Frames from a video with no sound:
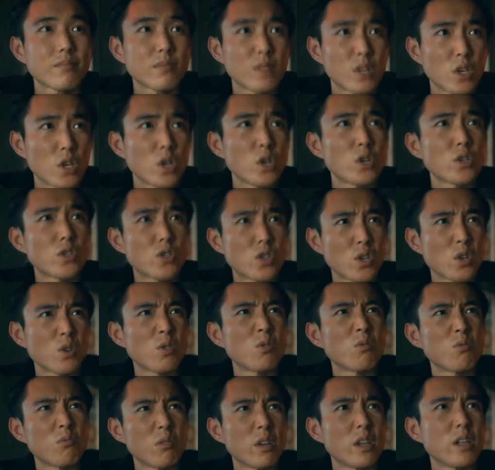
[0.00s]
You're
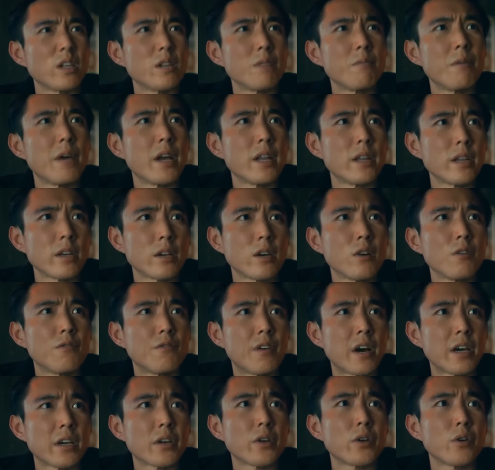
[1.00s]
so independent. Go
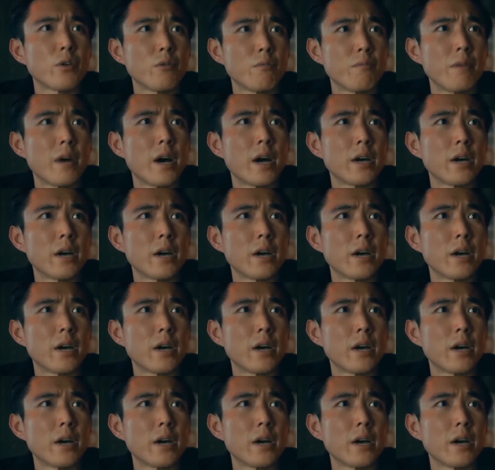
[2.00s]
fight your own